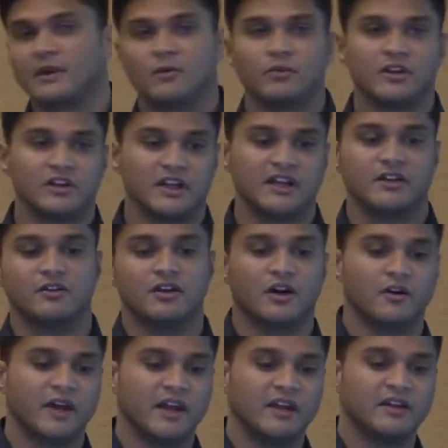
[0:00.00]
And we'll let you
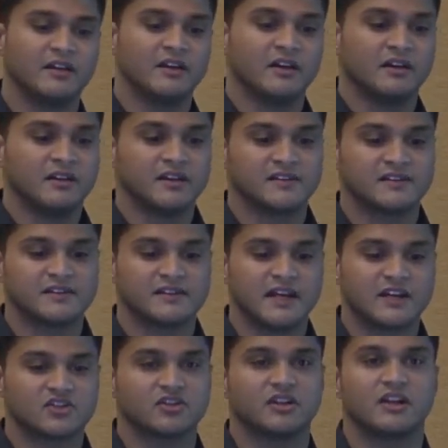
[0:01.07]
know, hey, this is
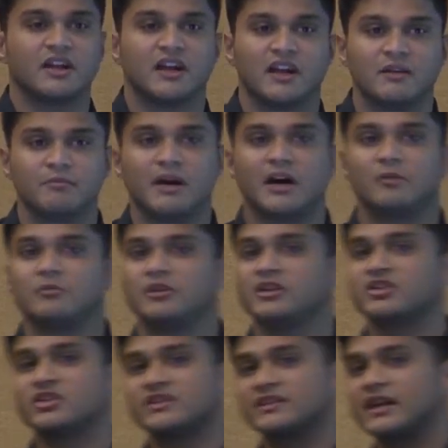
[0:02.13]
actually an inbound
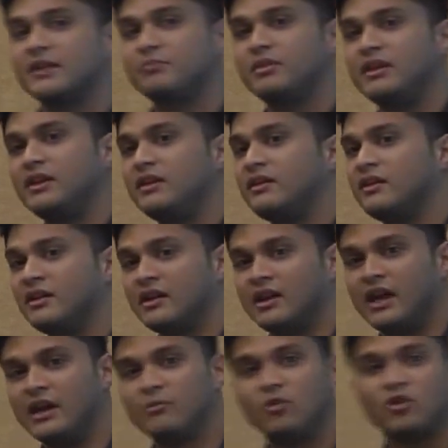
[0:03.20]
malicious IP.
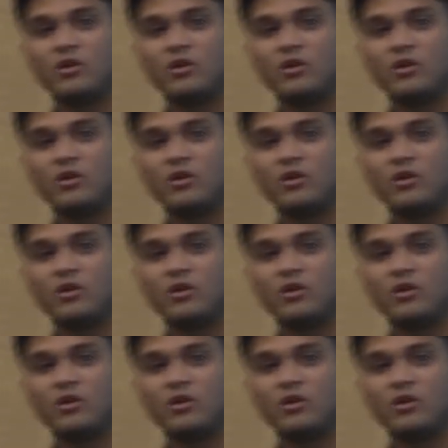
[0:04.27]
And